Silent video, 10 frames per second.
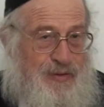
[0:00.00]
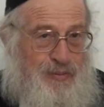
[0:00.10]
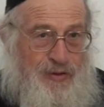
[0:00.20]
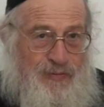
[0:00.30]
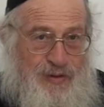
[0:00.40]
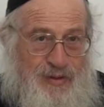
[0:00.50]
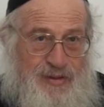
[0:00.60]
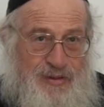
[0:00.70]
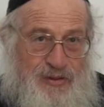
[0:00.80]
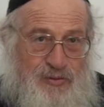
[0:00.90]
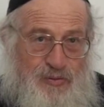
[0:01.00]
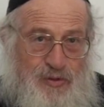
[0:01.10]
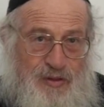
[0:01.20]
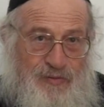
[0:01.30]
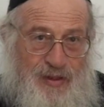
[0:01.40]
of the prophets,
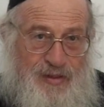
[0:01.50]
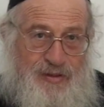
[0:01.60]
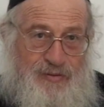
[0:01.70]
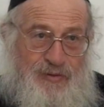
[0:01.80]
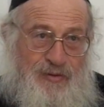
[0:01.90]
Shmuel was,